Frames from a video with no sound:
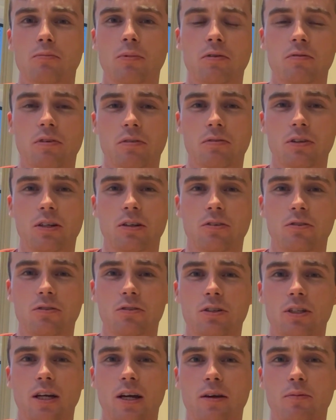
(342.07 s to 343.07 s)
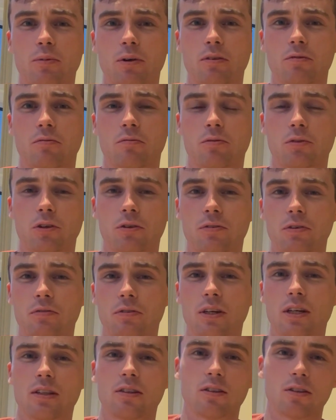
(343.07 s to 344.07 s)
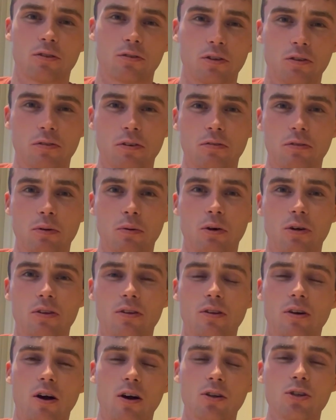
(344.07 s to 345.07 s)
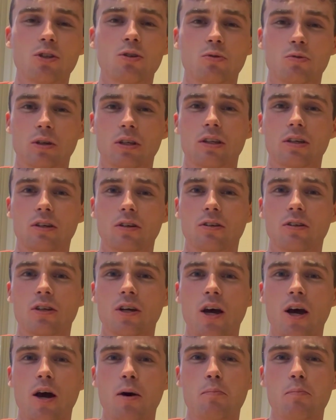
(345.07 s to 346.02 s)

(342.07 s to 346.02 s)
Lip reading: My 1500 time went from 358 to 351, also really good.